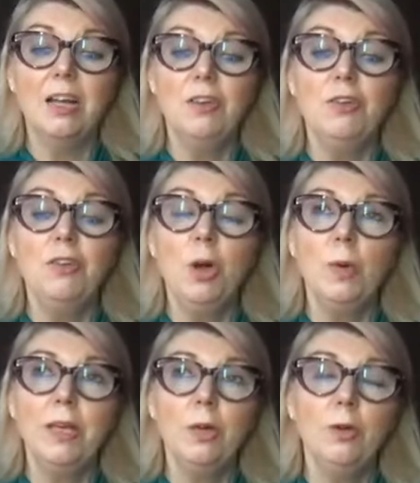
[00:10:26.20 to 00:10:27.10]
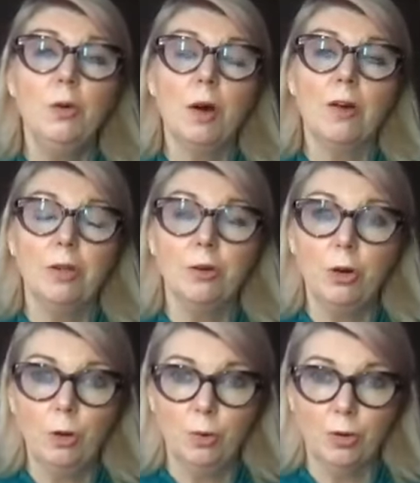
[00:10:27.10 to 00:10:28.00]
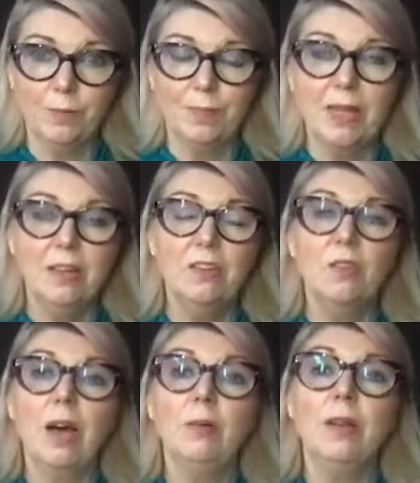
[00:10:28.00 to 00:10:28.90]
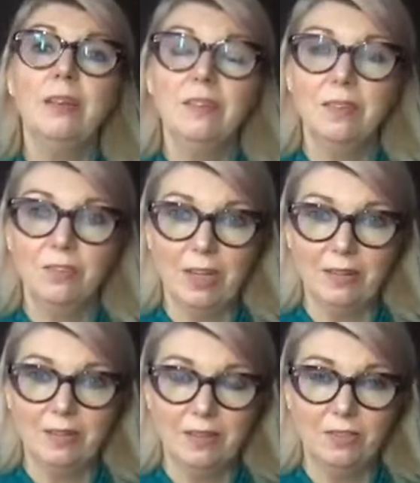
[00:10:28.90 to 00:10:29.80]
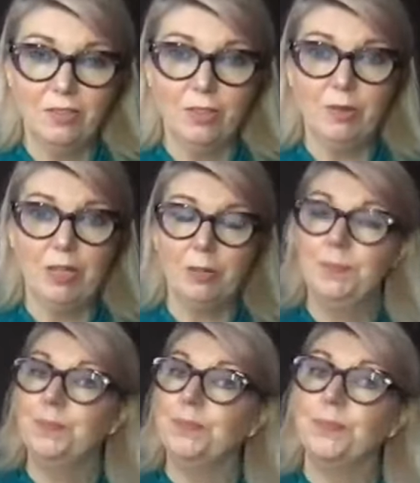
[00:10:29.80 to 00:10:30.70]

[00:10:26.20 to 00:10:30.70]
knowing who you are at your core. So I would like to suggest this to you.